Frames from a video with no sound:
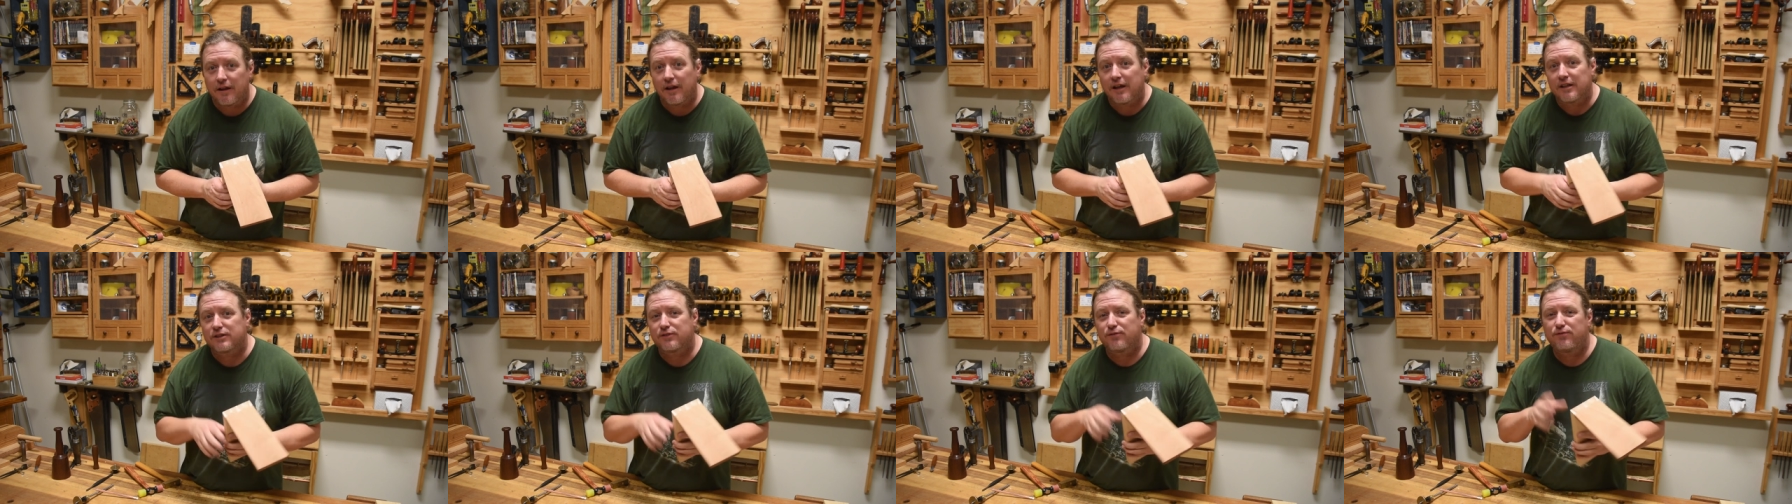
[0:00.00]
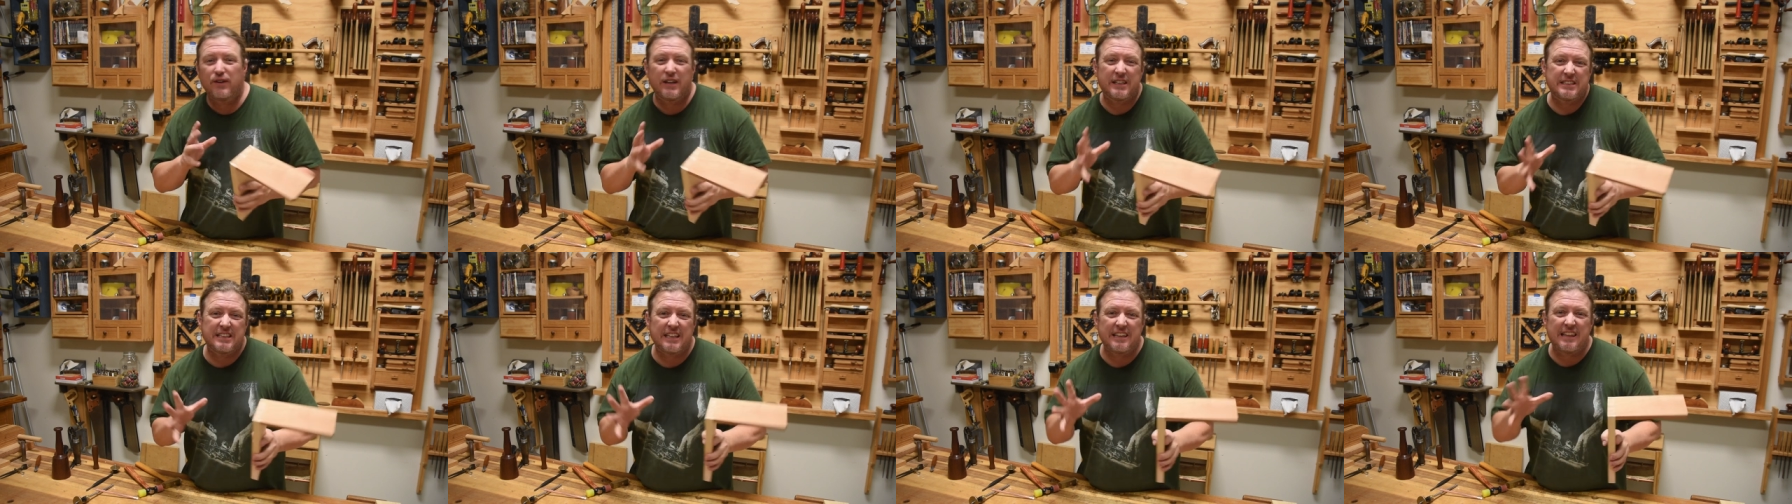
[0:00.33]
It's
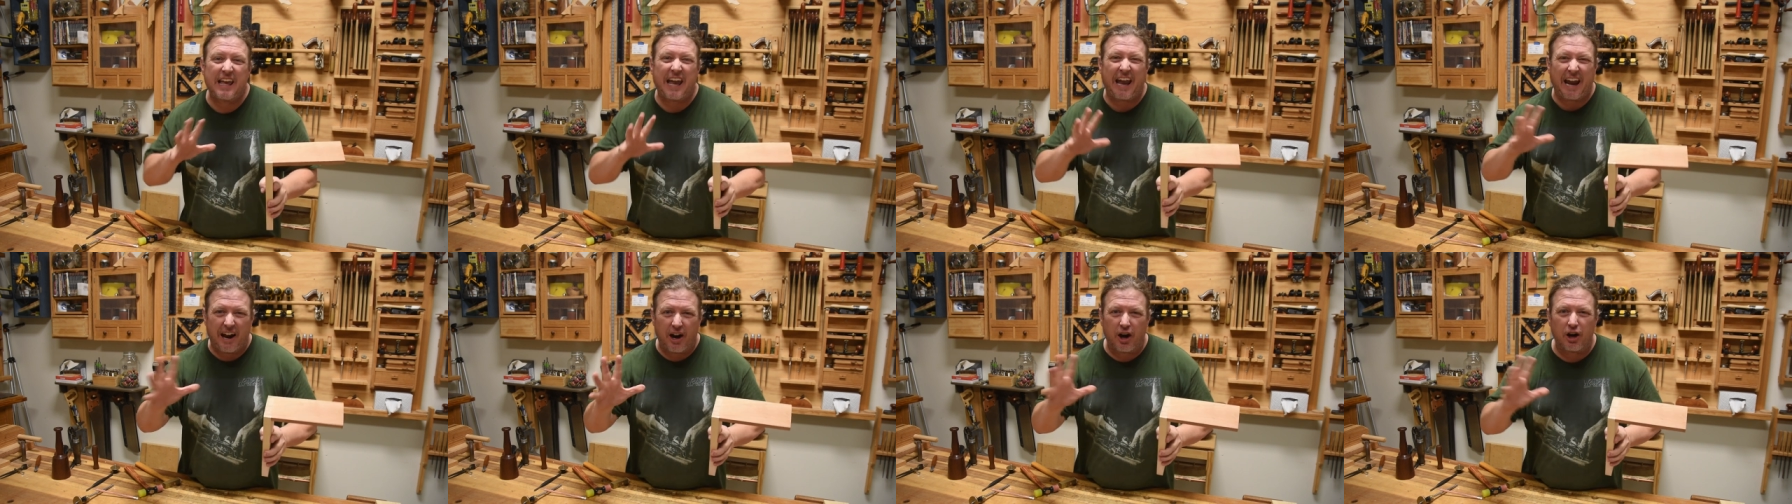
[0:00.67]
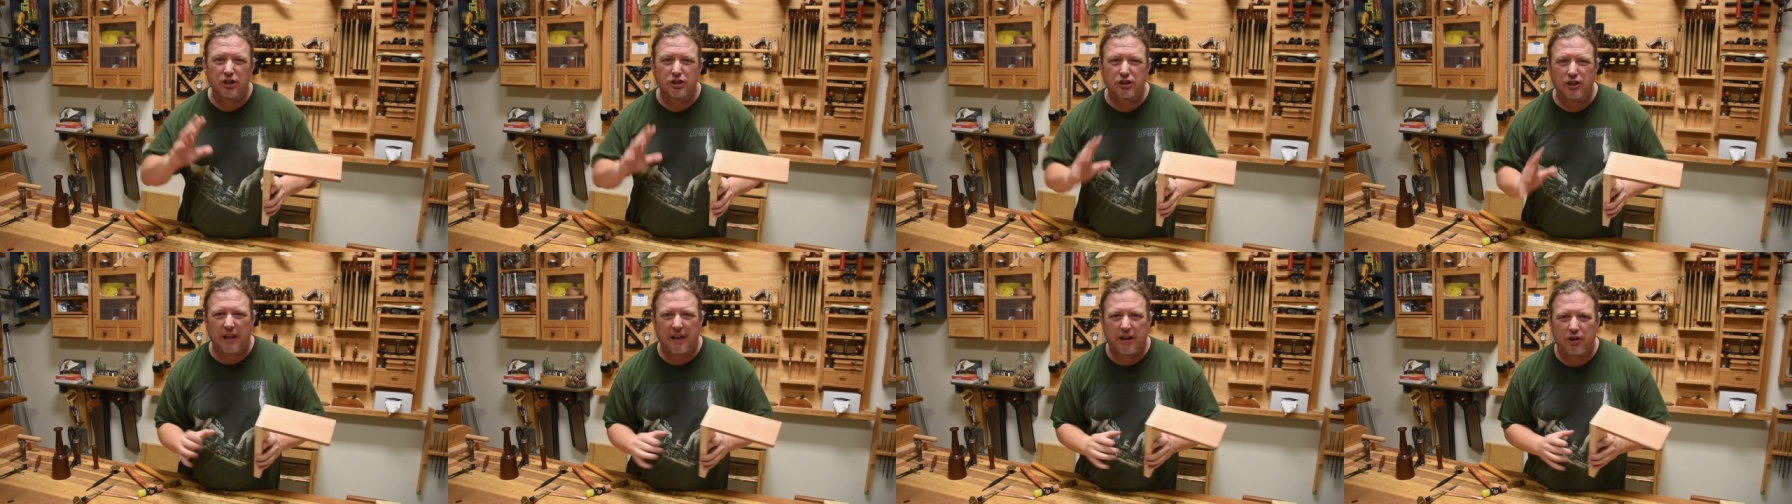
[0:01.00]
fixing the
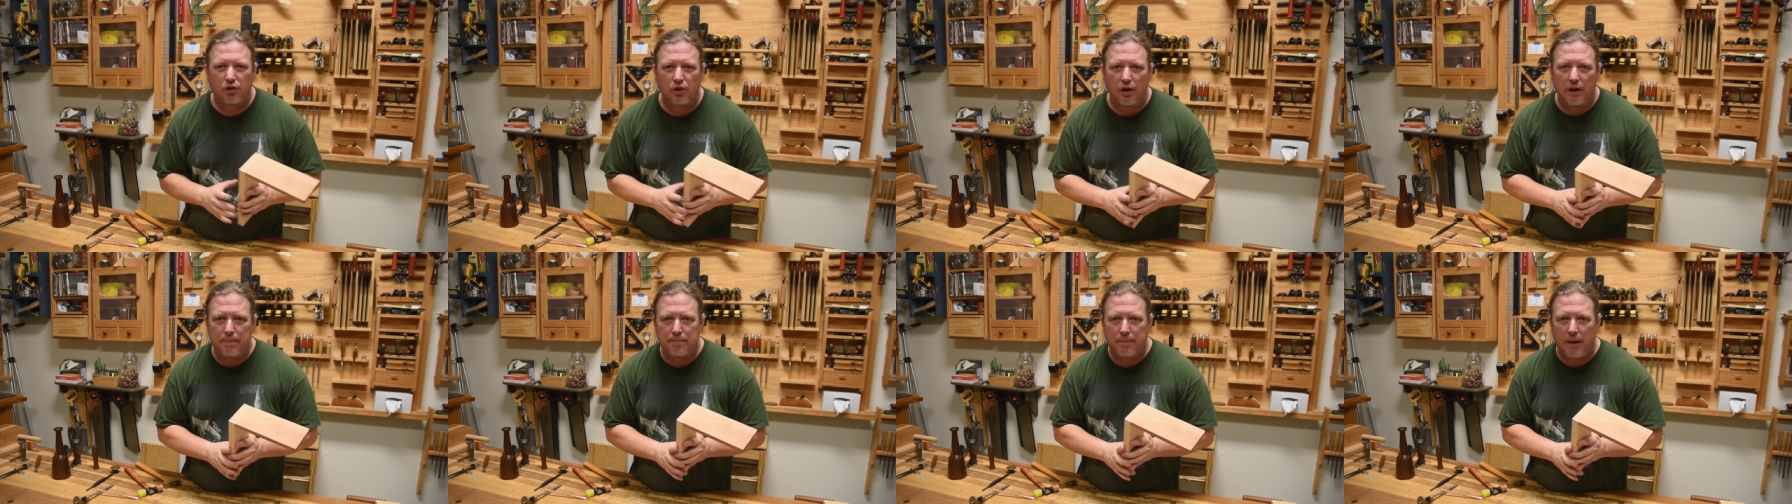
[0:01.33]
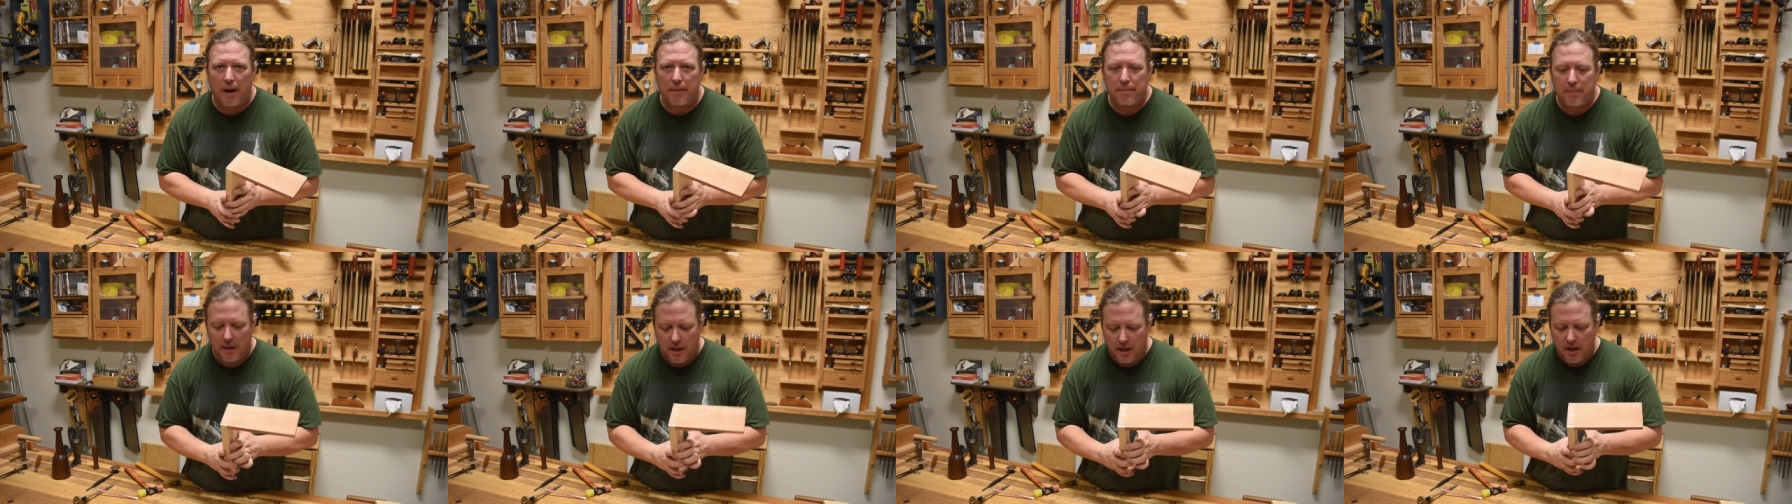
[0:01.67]
errors that creep
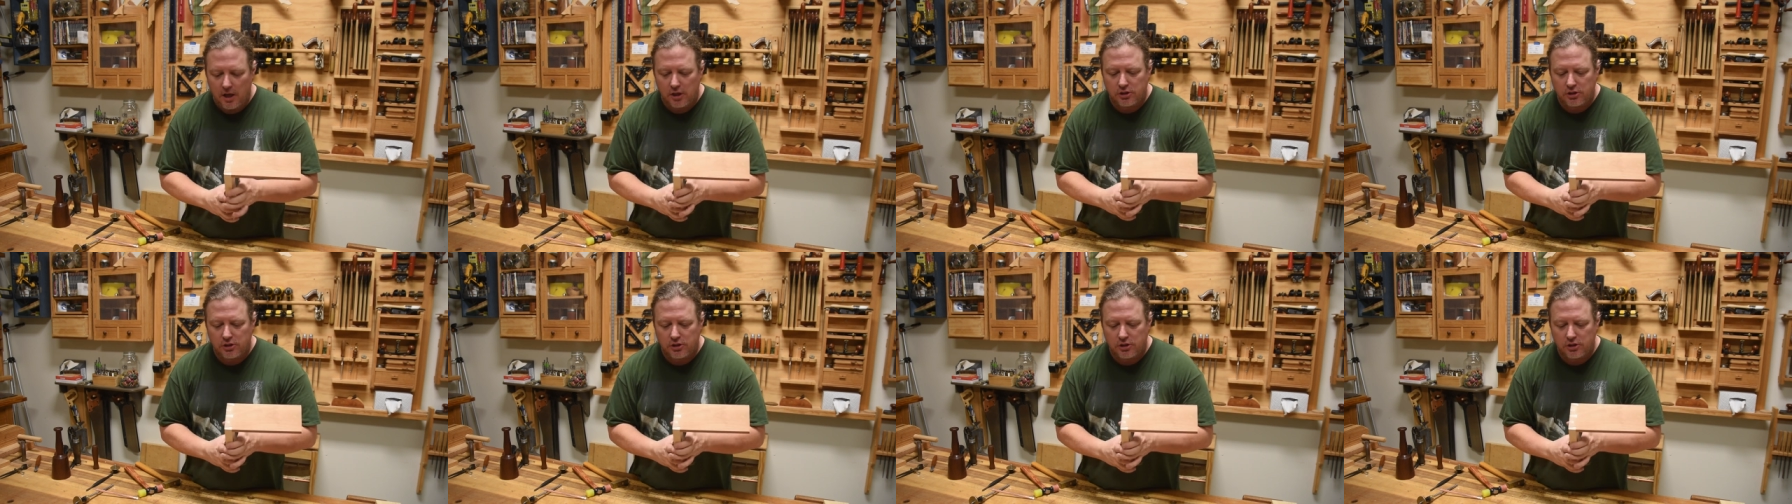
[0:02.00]
up